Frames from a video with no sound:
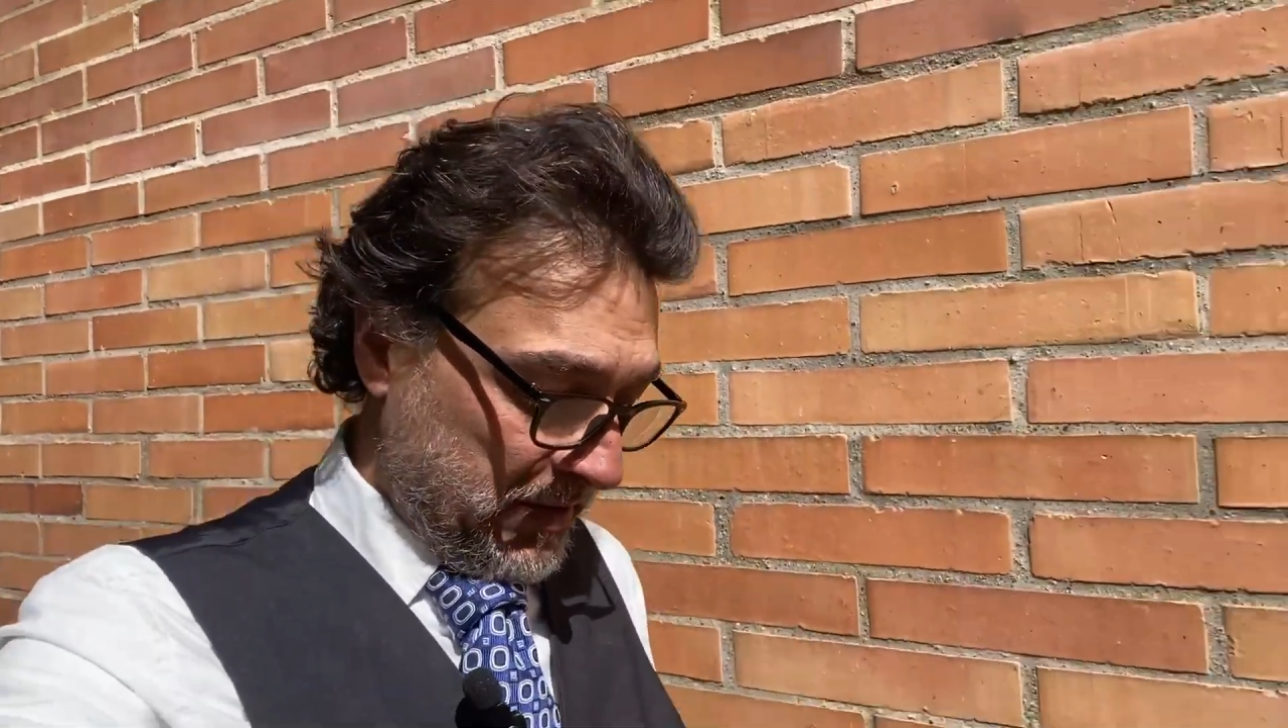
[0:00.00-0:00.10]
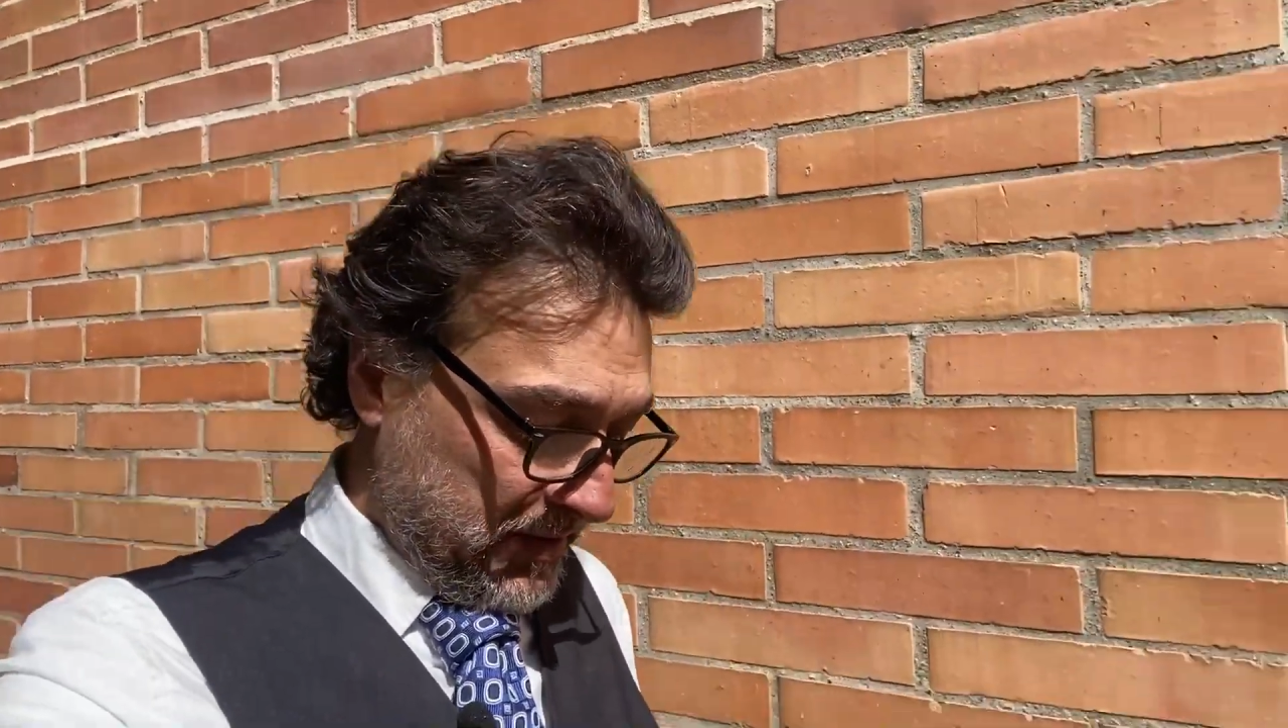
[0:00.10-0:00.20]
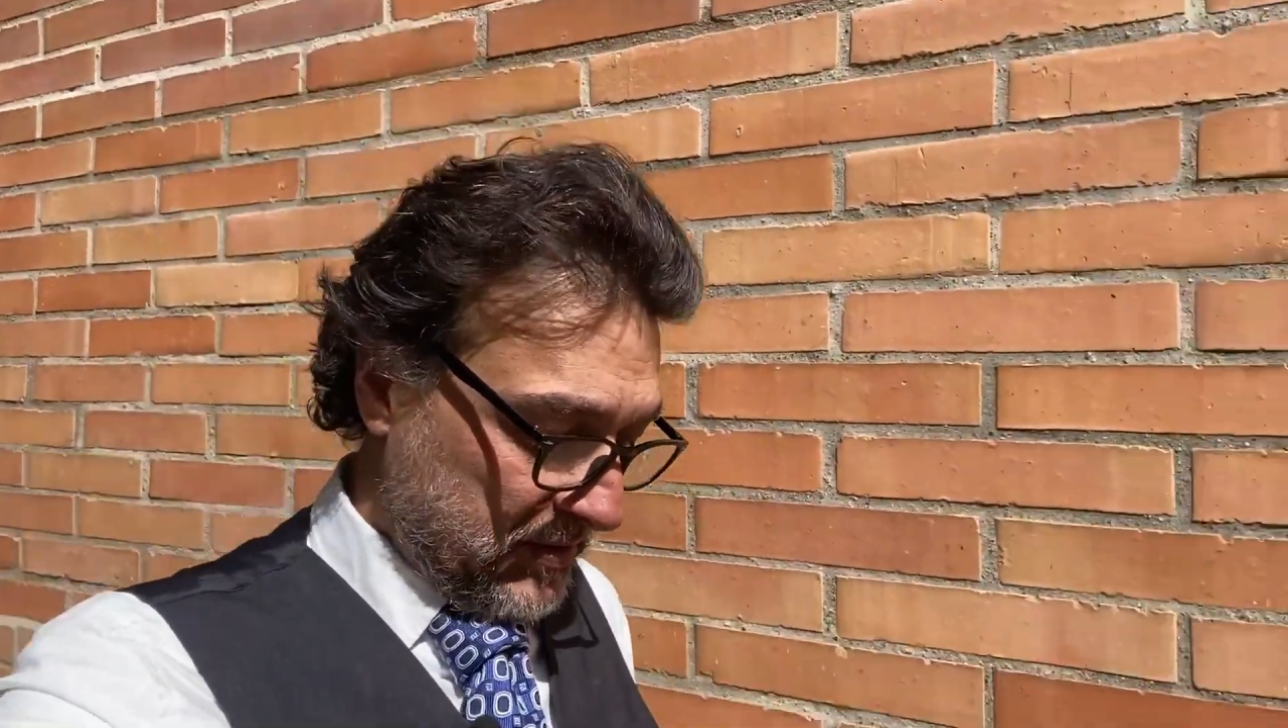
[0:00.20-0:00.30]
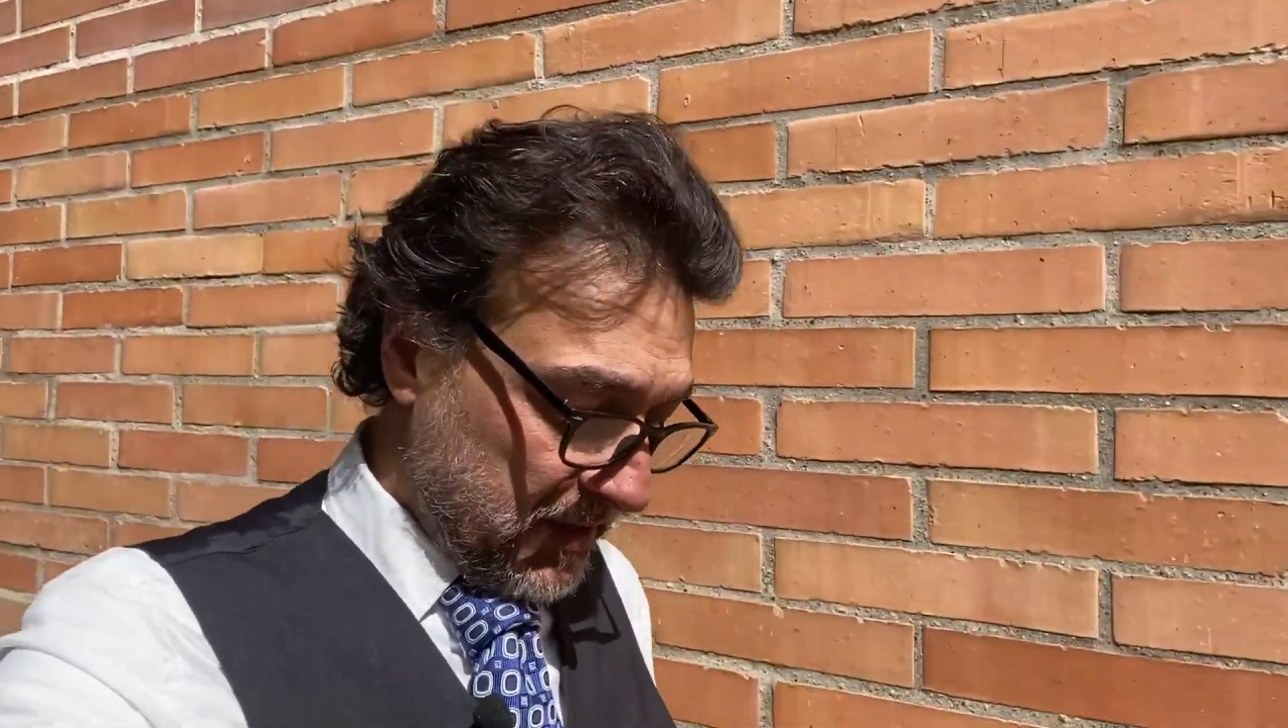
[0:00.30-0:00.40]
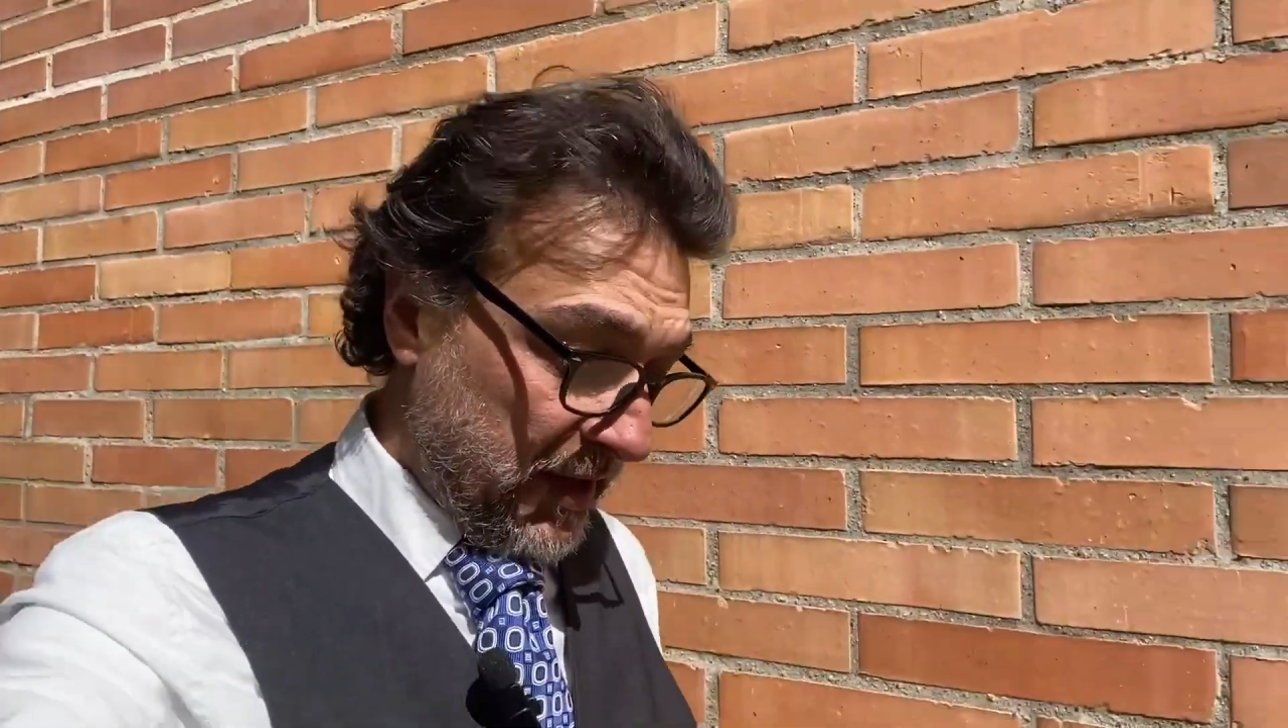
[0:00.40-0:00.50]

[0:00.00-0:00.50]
is